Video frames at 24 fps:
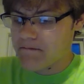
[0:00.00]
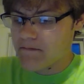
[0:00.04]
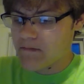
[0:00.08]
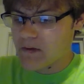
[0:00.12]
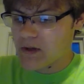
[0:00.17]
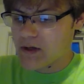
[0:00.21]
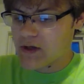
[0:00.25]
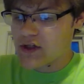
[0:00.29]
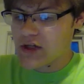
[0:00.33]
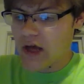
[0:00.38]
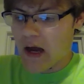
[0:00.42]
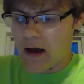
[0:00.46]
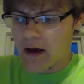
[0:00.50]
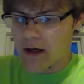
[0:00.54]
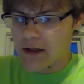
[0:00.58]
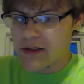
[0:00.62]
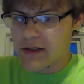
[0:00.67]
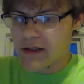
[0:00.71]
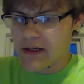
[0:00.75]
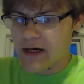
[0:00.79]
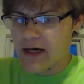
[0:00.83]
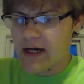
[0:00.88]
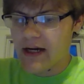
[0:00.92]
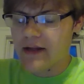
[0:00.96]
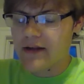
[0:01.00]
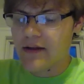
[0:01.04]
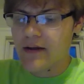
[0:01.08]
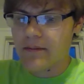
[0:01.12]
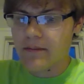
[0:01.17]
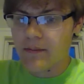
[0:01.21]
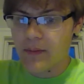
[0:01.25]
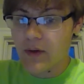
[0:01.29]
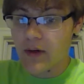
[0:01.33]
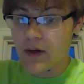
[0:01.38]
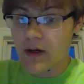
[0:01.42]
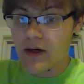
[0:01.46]
the doctor in the
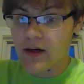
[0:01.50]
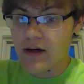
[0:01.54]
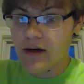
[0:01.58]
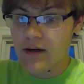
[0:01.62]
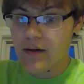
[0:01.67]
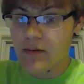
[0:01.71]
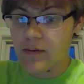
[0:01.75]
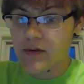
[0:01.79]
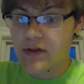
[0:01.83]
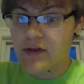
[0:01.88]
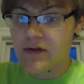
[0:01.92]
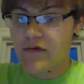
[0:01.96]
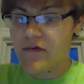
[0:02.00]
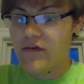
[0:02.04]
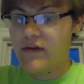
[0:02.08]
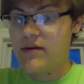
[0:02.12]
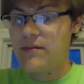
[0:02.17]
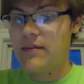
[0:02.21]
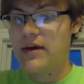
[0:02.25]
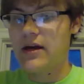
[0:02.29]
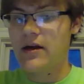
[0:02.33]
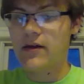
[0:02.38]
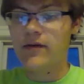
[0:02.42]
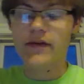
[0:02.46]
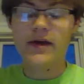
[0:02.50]
book was female.